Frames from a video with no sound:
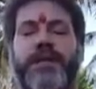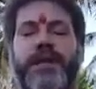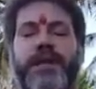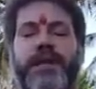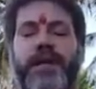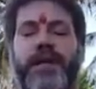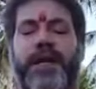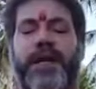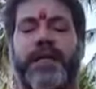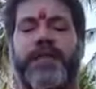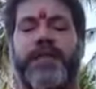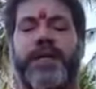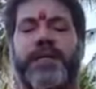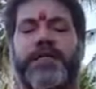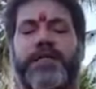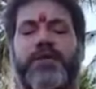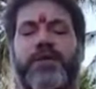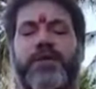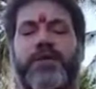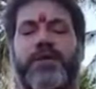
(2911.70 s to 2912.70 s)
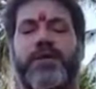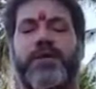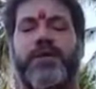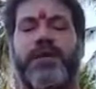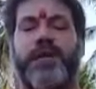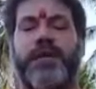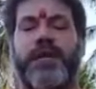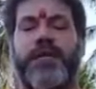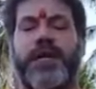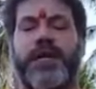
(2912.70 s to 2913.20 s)
Let that
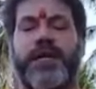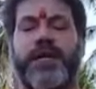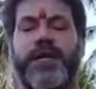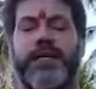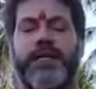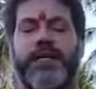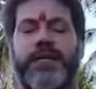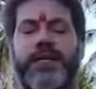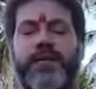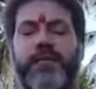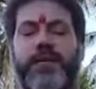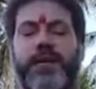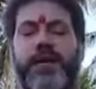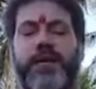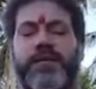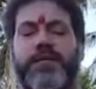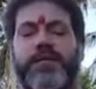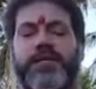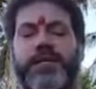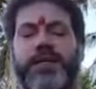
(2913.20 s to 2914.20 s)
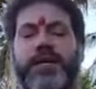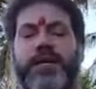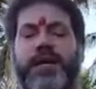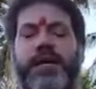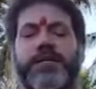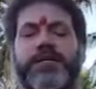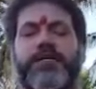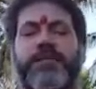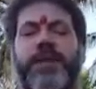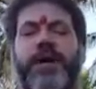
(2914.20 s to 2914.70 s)
Jyoti, that luminosity
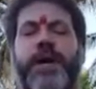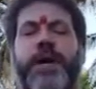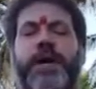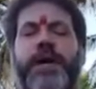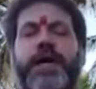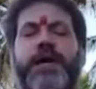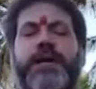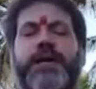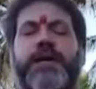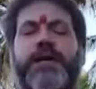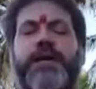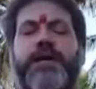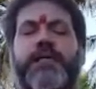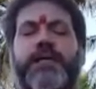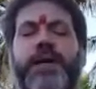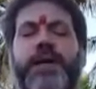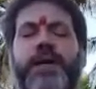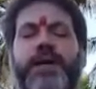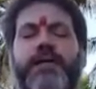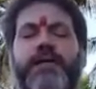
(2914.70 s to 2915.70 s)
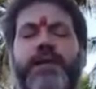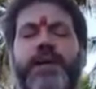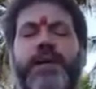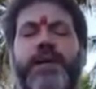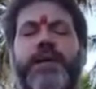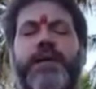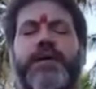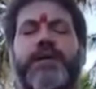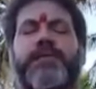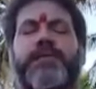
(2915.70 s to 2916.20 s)
expand and become bigger
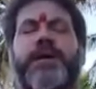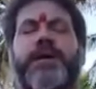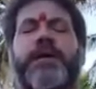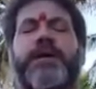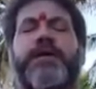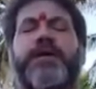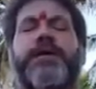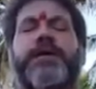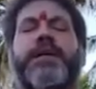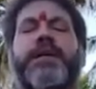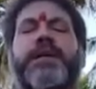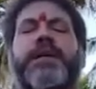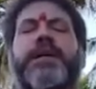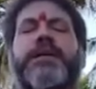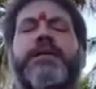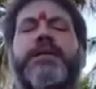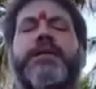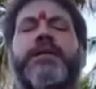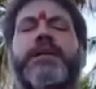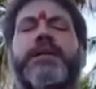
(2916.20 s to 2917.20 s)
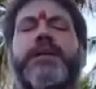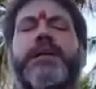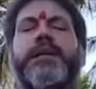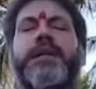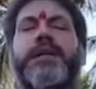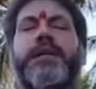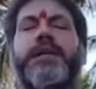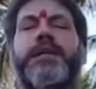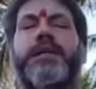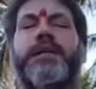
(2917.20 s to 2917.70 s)
and bigger till it
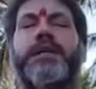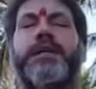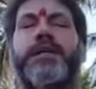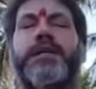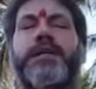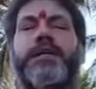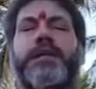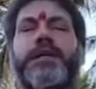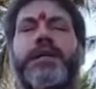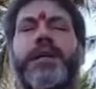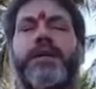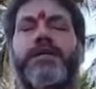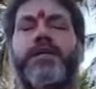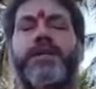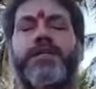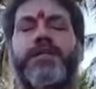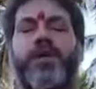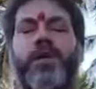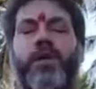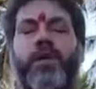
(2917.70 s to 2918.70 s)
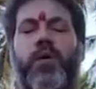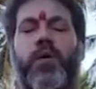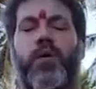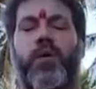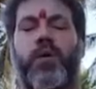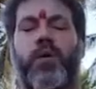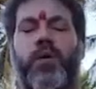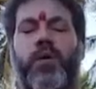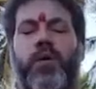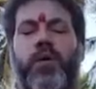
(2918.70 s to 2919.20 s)
covers your
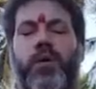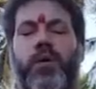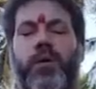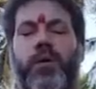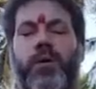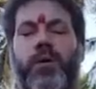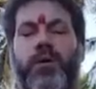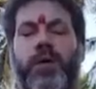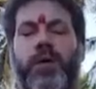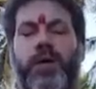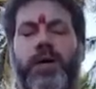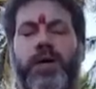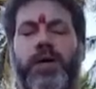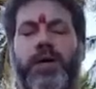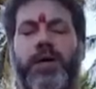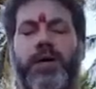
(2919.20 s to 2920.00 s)
whole body